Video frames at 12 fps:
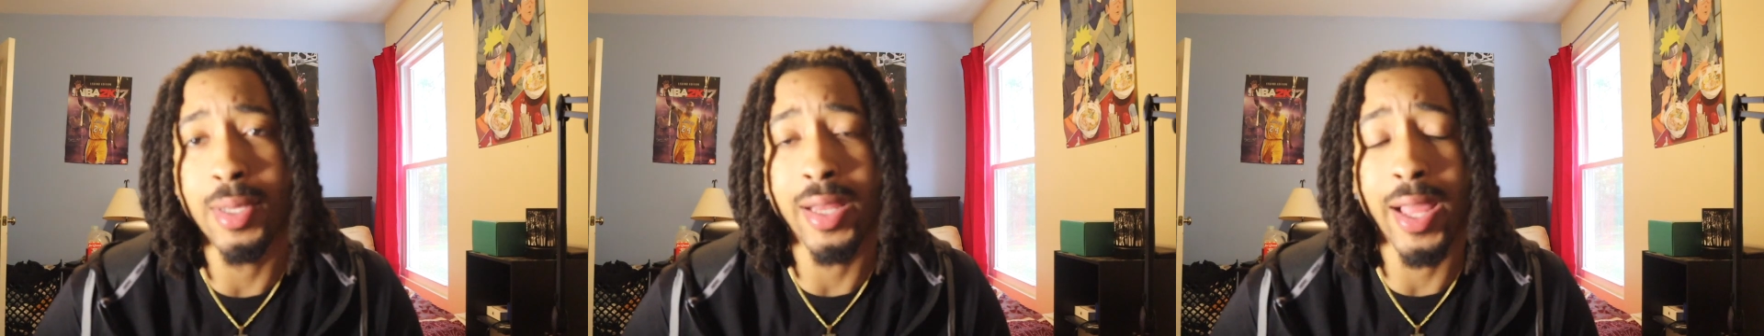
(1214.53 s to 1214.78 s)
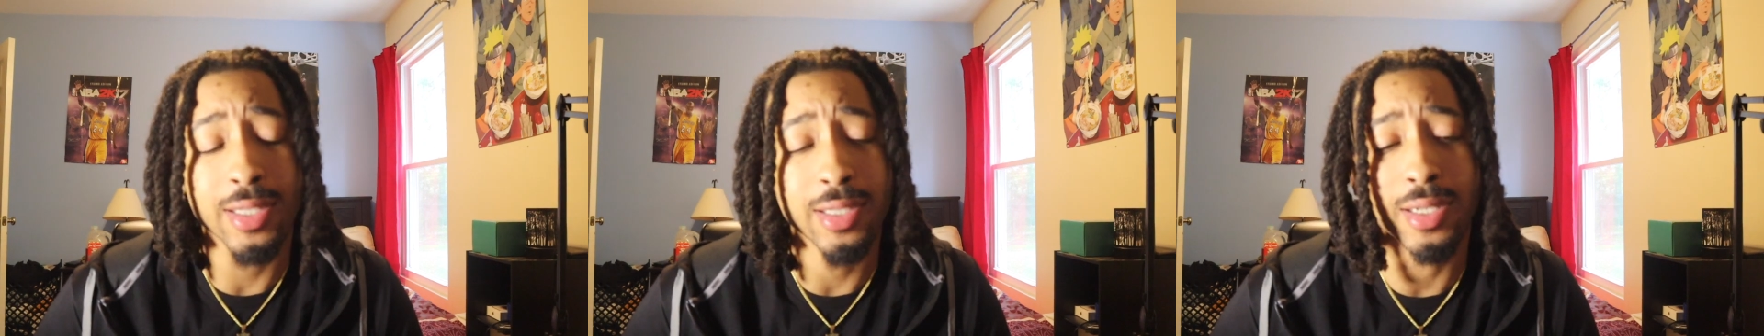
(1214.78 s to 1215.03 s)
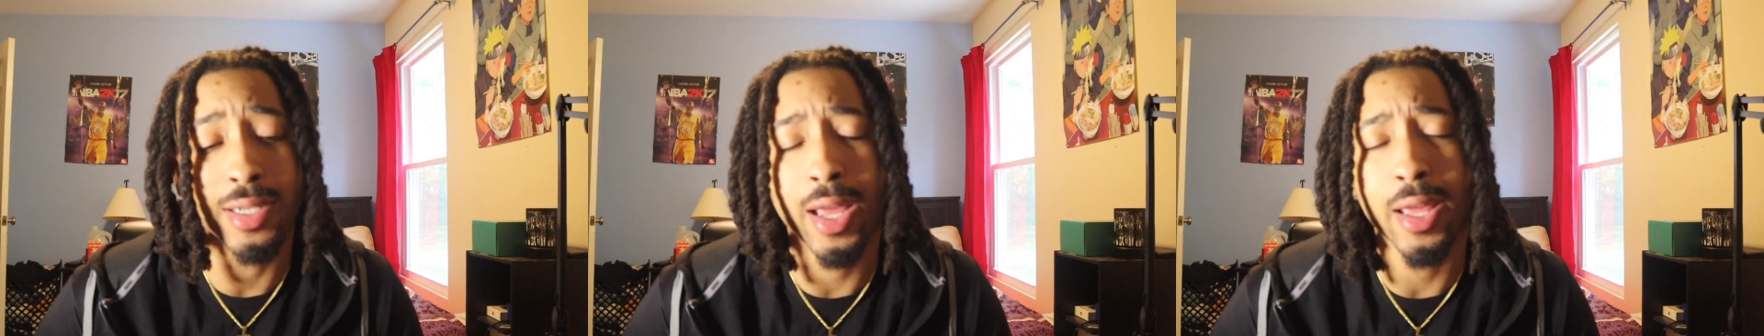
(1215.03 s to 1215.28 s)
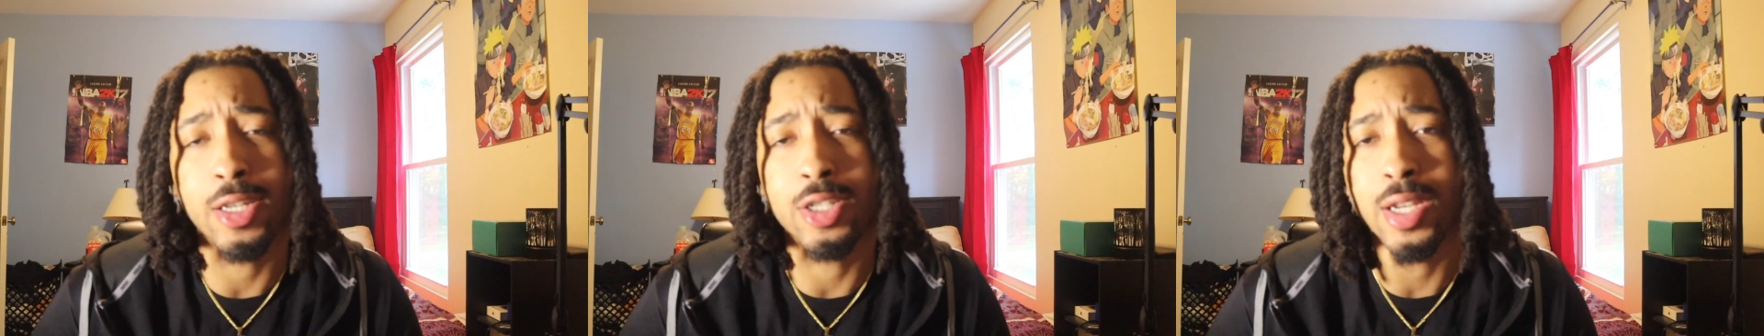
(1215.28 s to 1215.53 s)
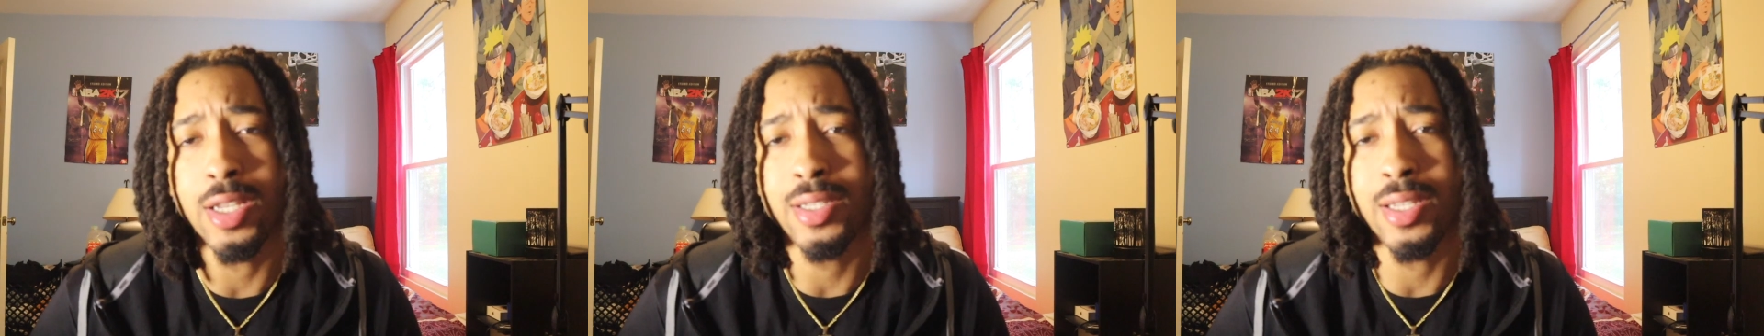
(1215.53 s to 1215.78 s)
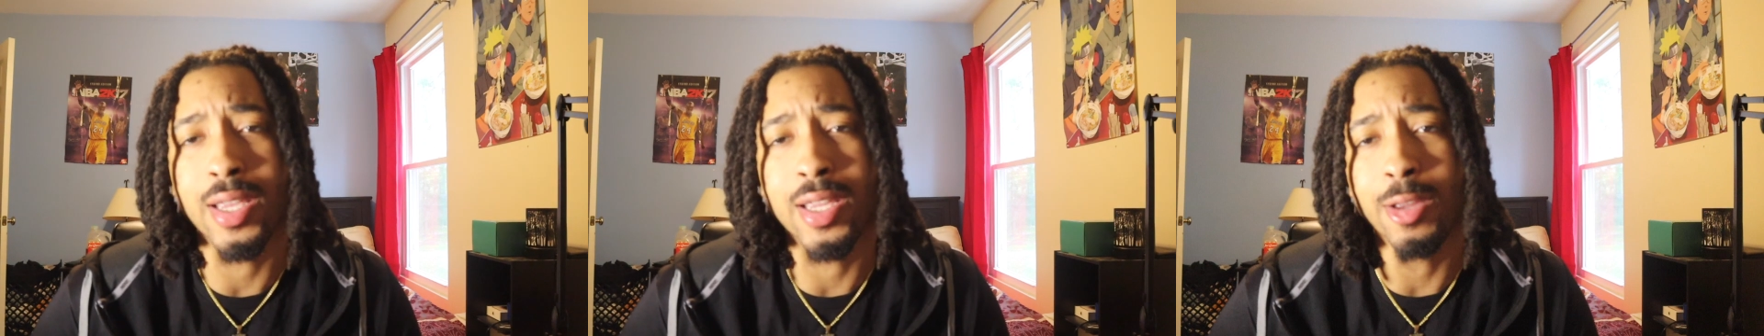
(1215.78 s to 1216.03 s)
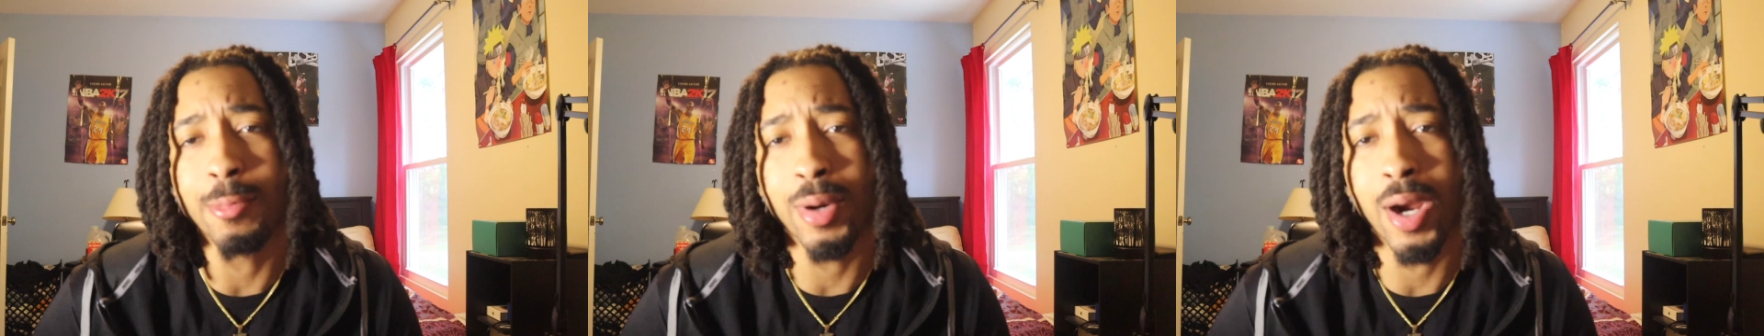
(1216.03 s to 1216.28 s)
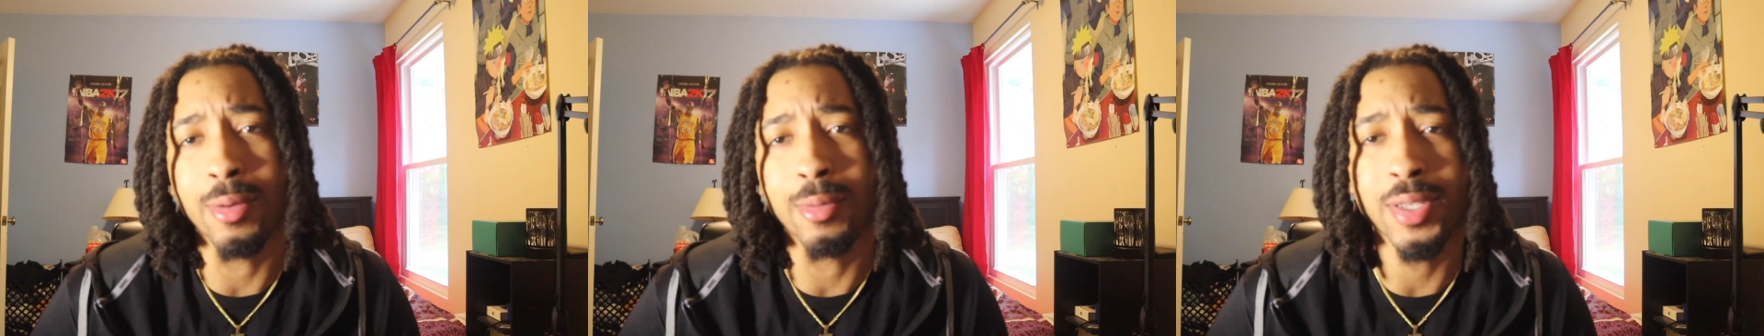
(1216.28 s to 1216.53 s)
And like 1090 Jake said, he could
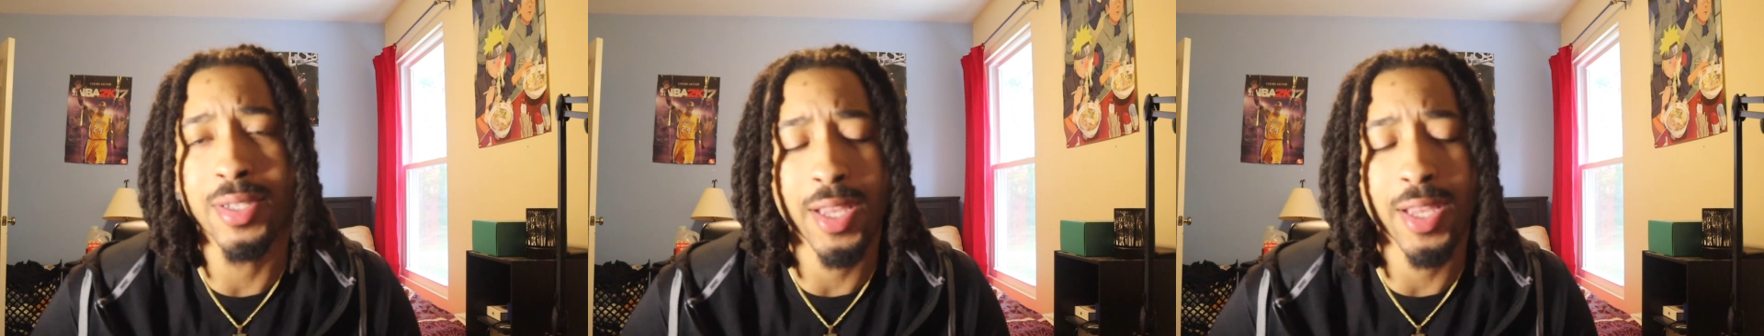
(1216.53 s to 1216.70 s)
probably